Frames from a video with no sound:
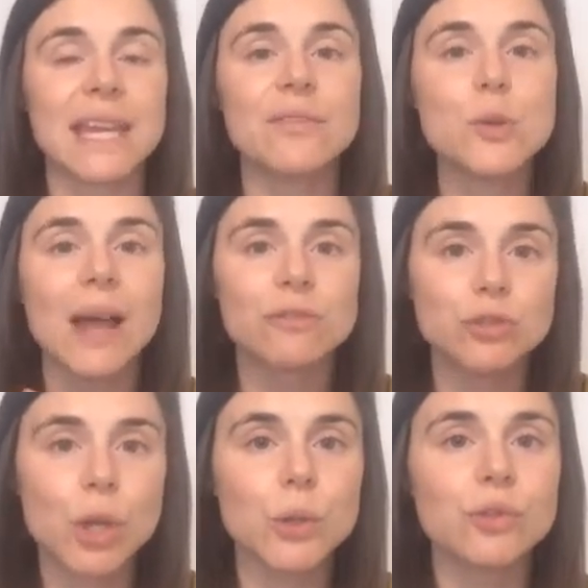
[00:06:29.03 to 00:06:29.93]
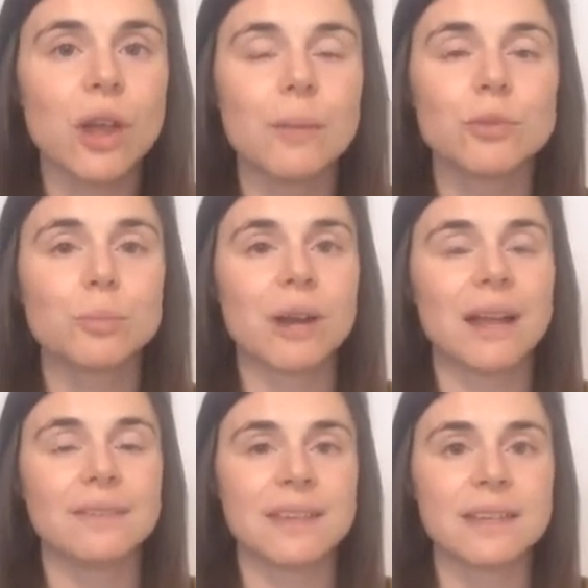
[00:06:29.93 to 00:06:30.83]
If you have no time to
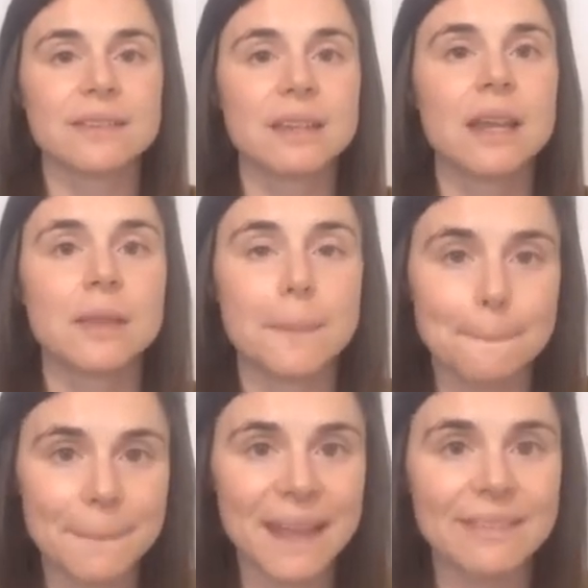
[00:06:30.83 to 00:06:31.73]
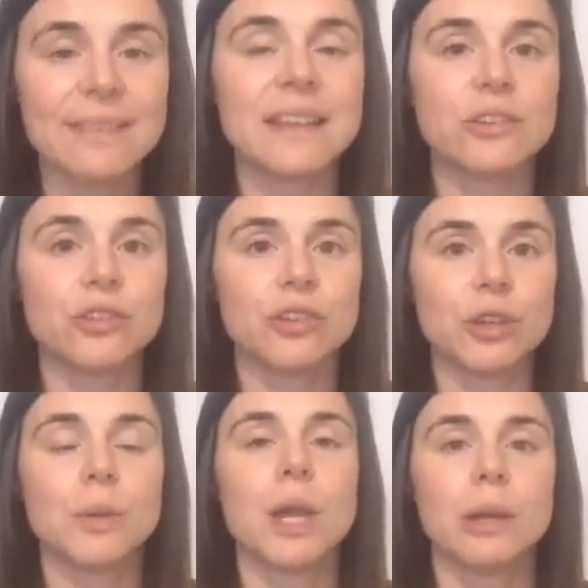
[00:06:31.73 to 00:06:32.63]
practice, the best thing to
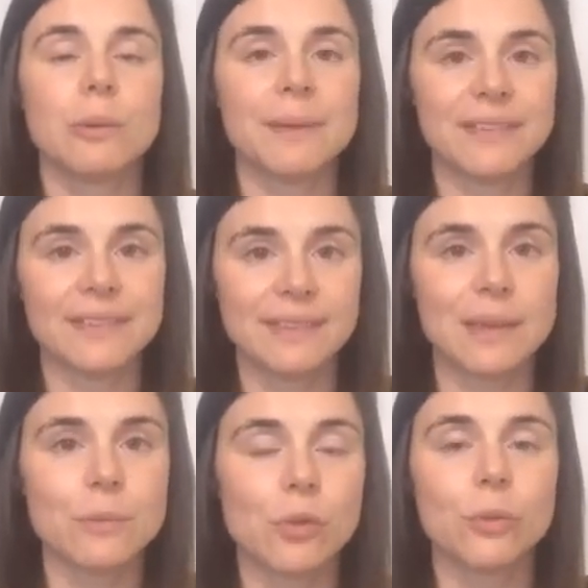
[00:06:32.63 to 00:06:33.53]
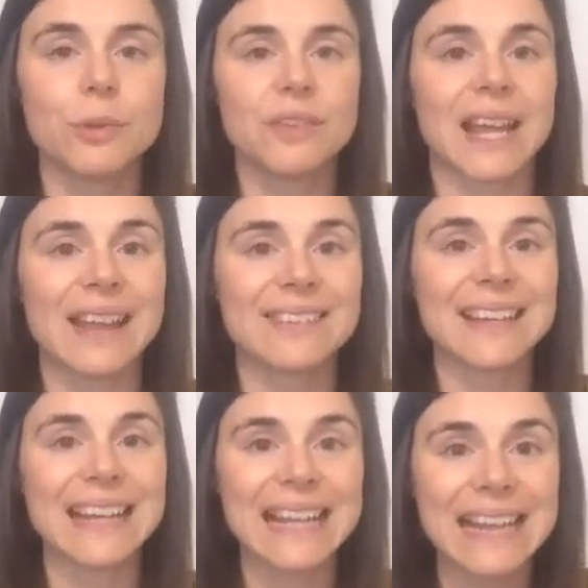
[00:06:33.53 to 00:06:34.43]
do would be to sit with your music and to
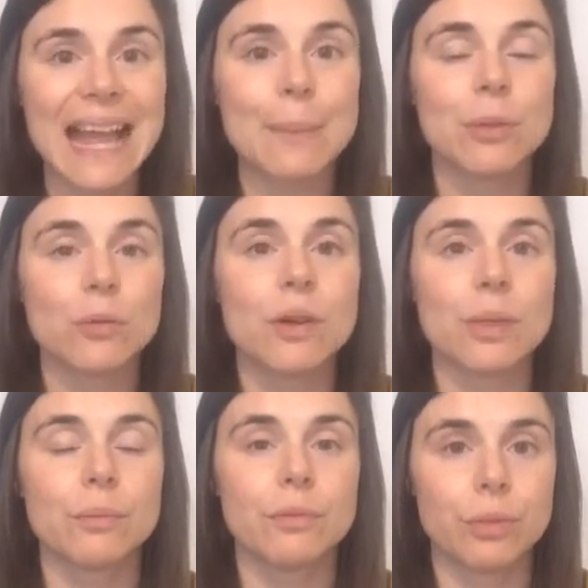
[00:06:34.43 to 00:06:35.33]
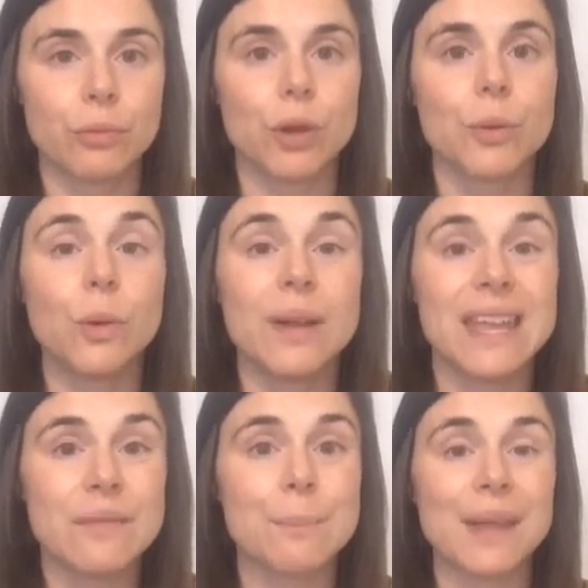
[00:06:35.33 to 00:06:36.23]
clap the rhythm through, or
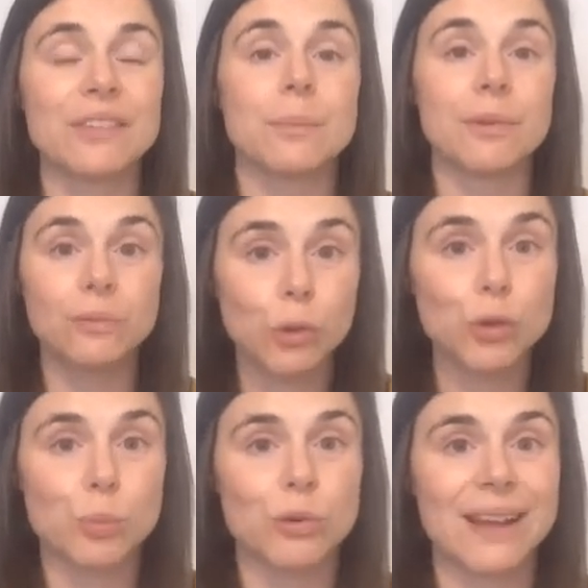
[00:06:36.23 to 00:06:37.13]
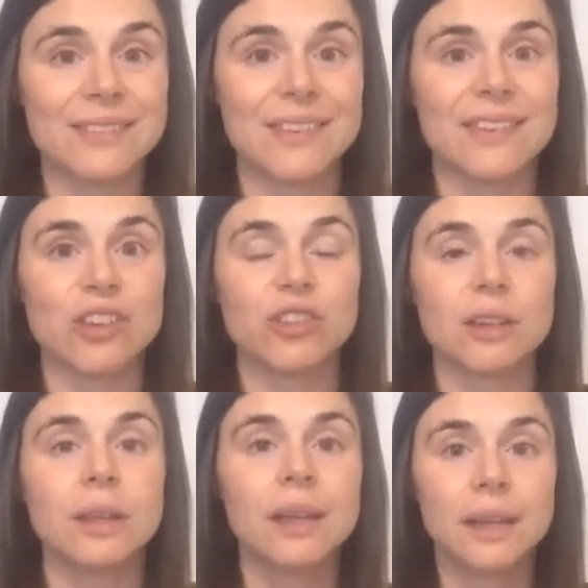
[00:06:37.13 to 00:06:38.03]
even better, before your practice
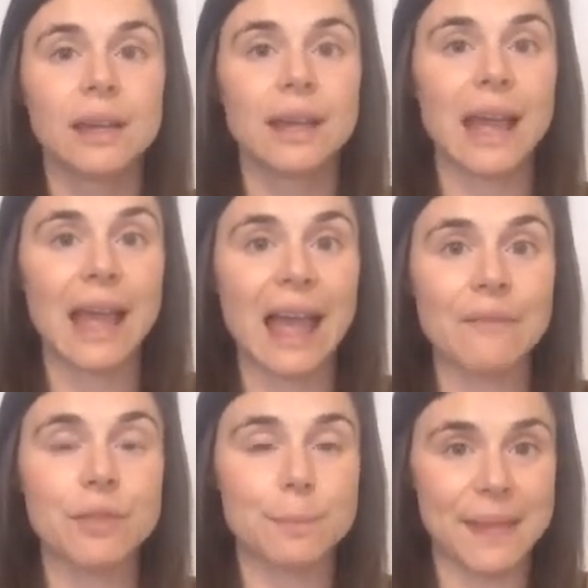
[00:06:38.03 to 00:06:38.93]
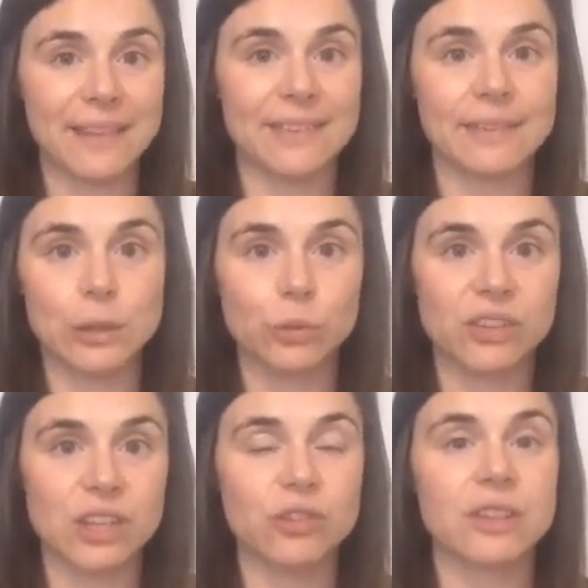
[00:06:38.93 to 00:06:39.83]
session, have the pieces that your
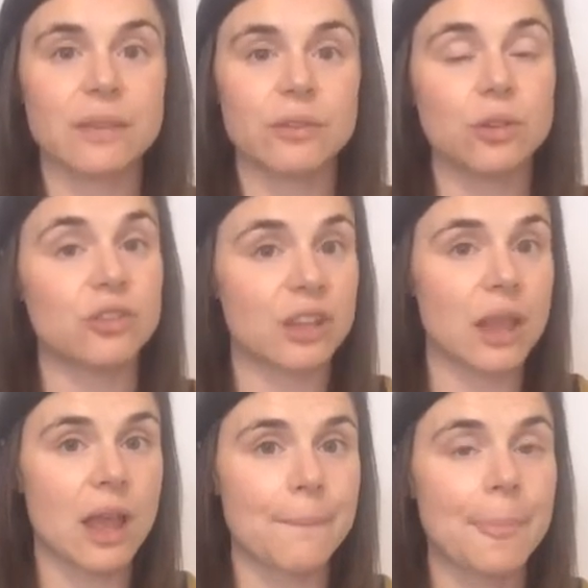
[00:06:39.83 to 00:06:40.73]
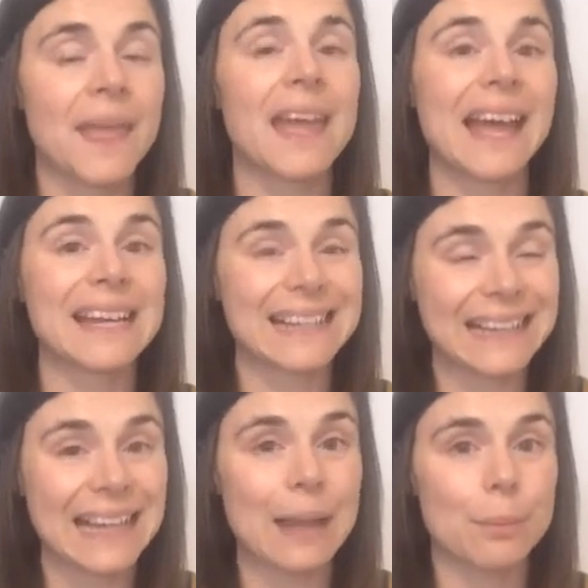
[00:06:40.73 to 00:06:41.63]
teacher's given you to learn and
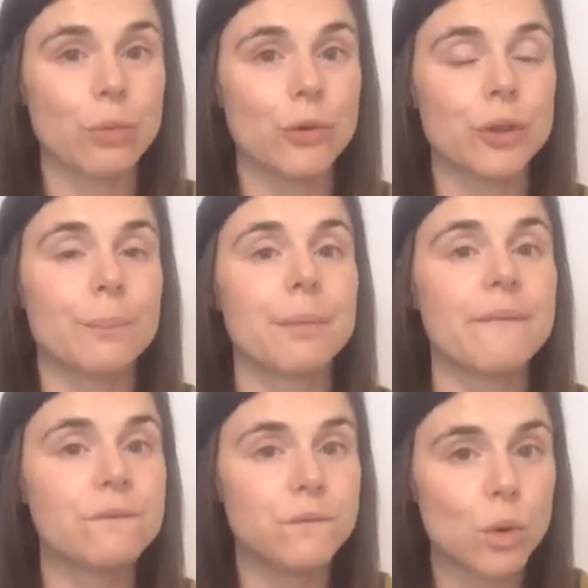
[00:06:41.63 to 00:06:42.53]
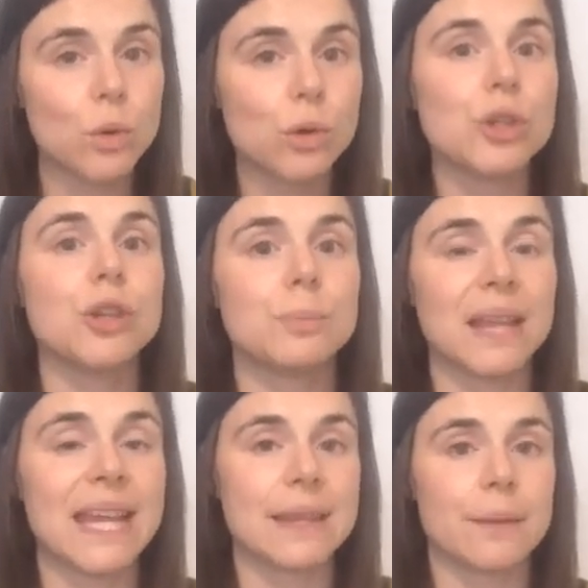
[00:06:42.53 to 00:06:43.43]
clap through them before you
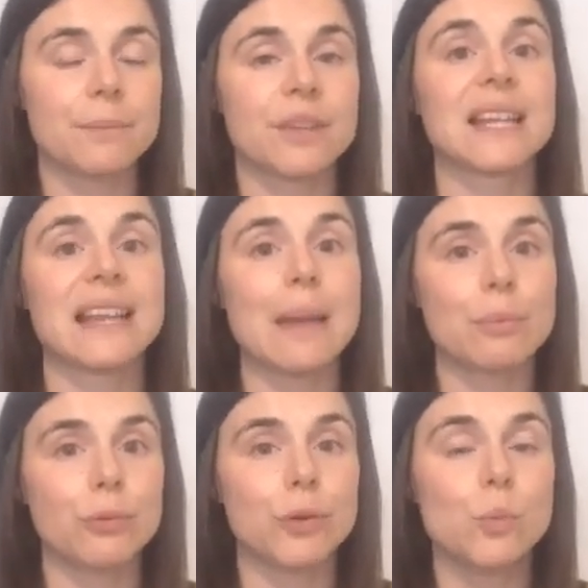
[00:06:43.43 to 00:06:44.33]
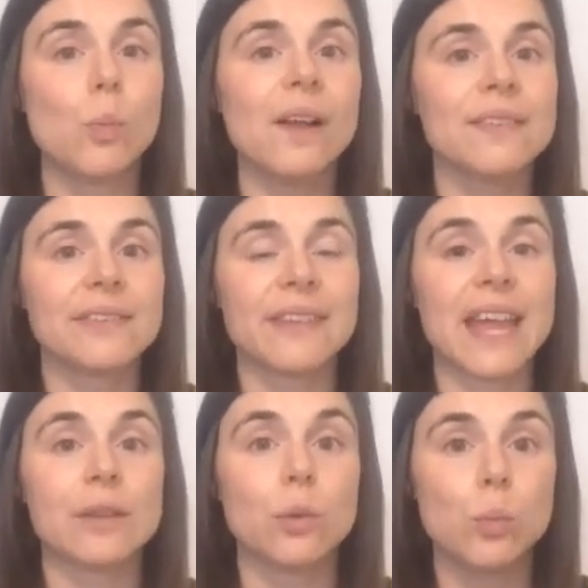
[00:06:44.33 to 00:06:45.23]
play them. So clap through them once,
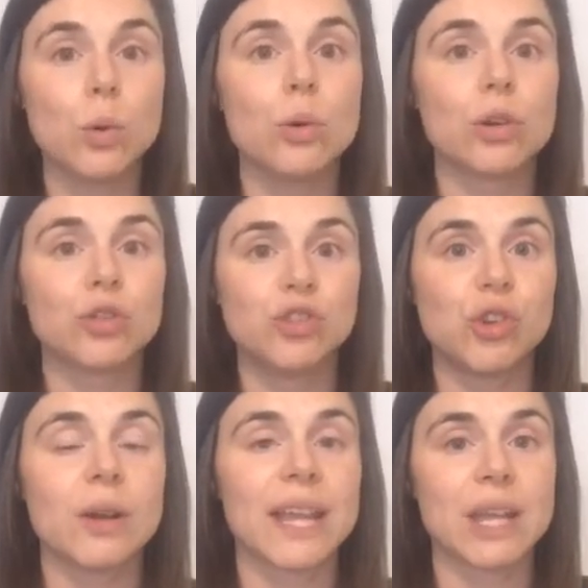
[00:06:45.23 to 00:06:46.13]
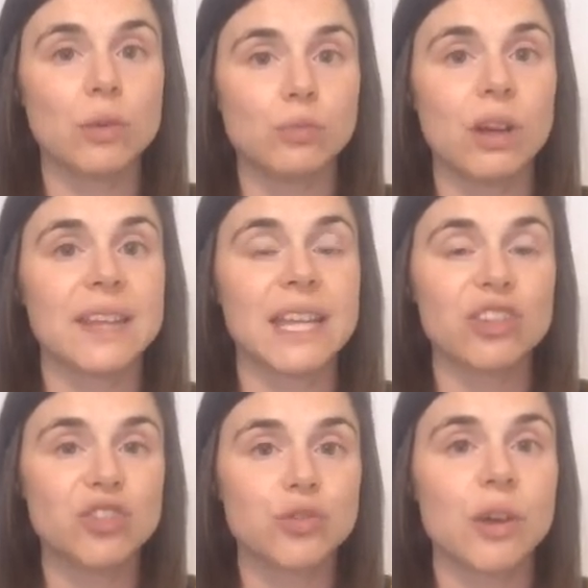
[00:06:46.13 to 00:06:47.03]
saying the walk, jogging,
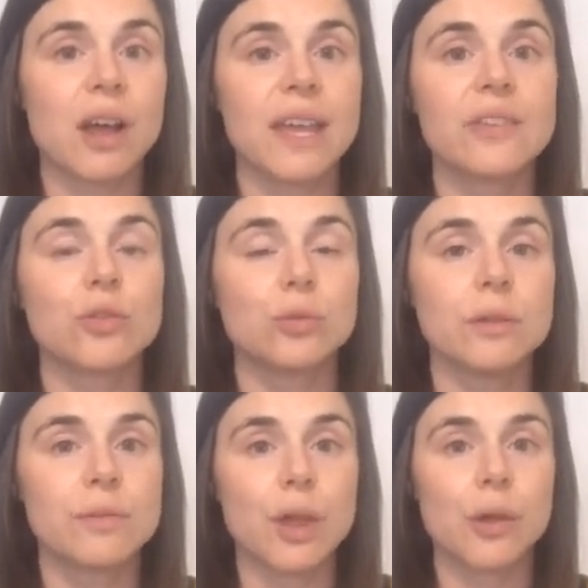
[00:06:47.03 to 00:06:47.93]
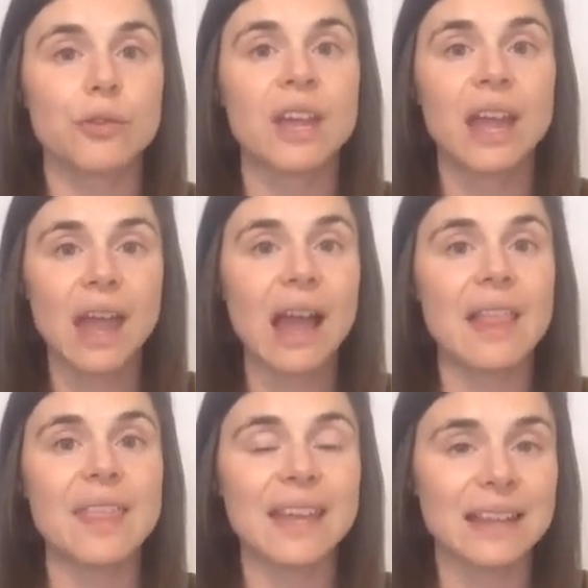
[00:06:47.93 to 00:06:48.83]
running, strides, all of those,
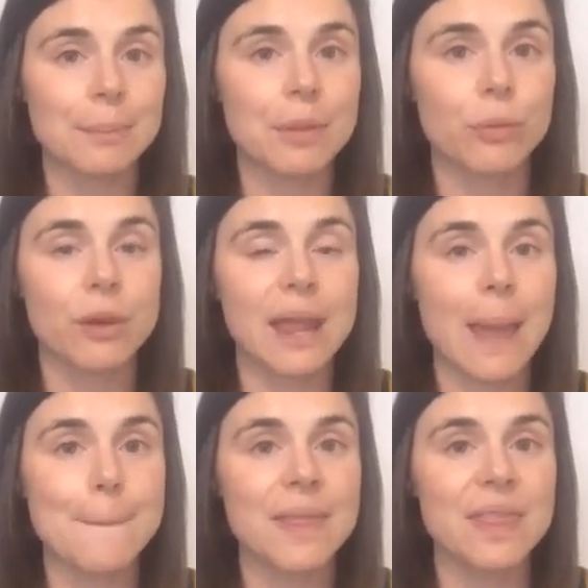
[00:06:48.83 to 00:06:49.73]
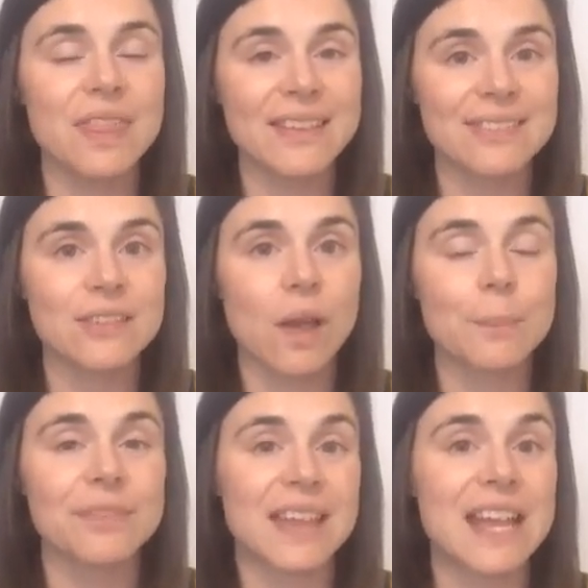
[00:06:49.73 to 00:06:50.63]
and then clap it through again, but this
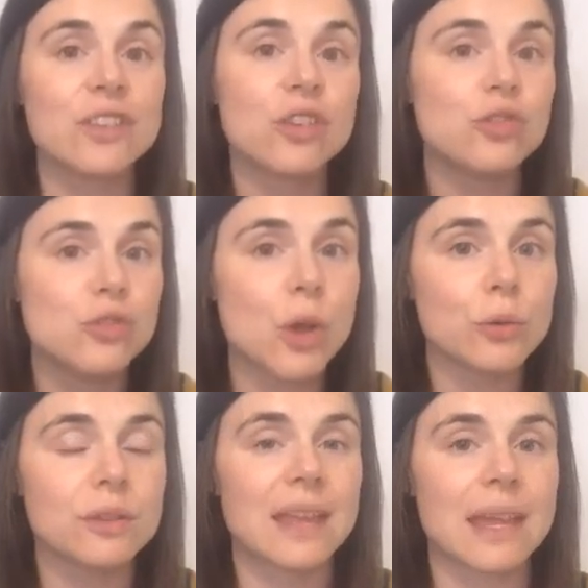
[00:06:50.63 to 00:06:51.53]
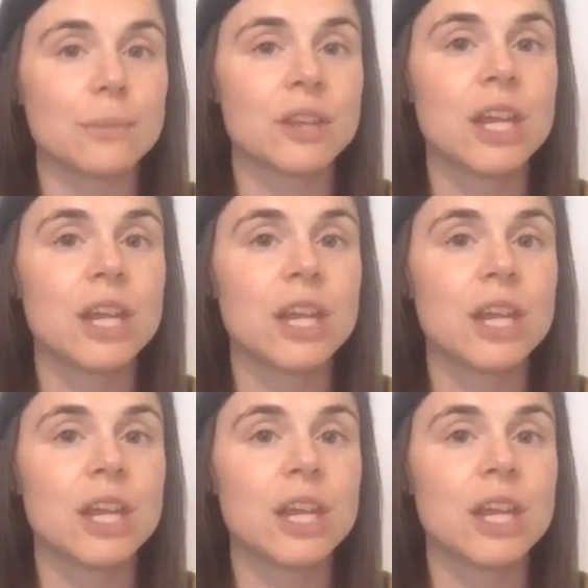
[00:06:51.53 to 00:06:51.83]
time saying the note names.